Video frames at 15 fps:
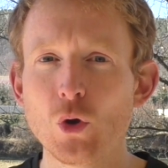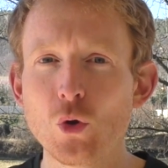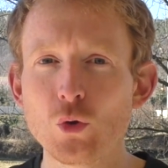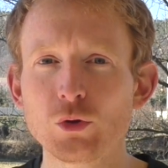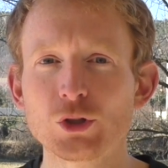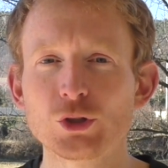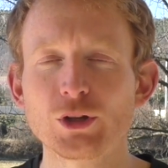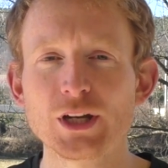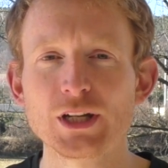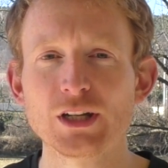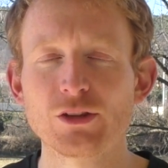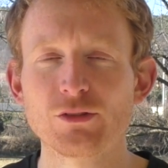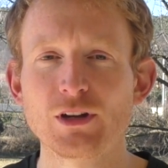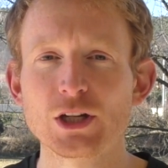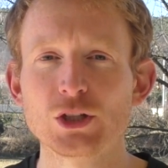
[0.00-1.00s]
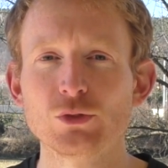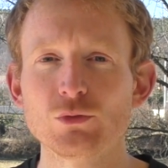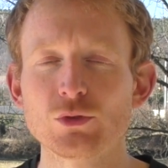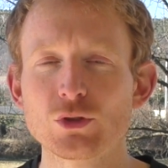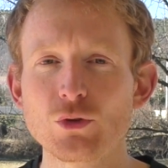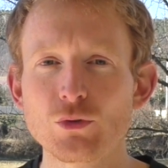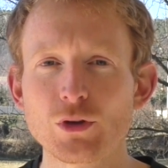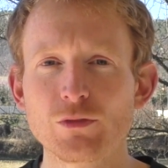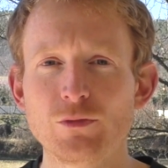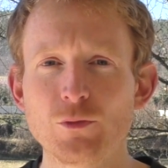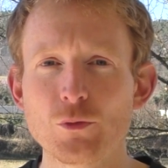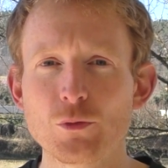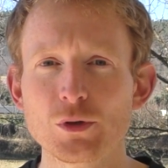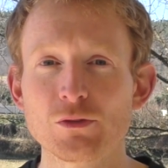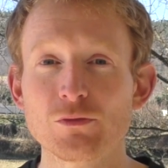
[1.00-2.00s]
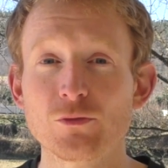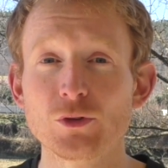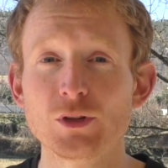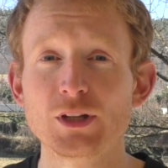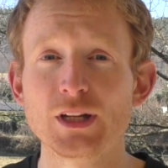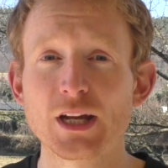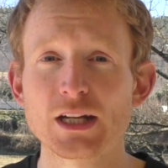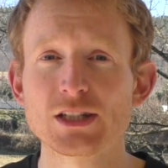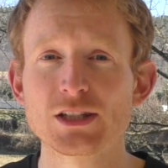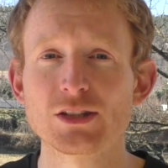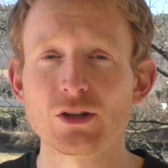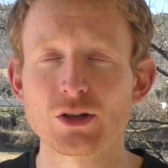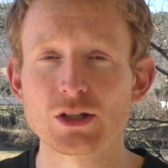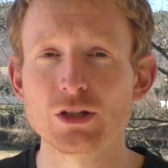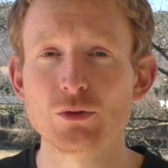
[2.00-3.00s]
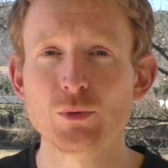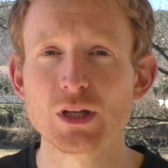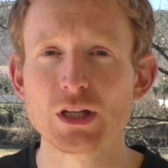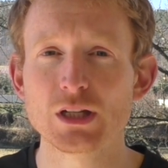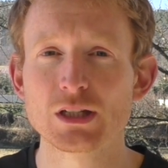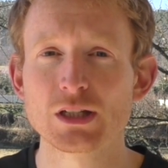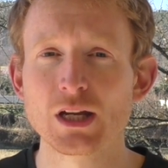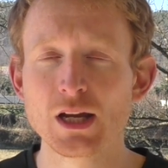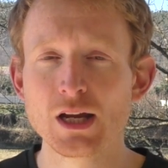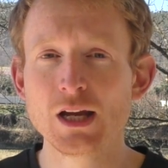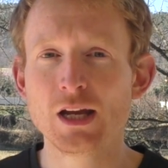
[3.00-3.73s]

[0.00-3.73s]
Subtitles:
all the training thresholds going forward for the next 30 weeks.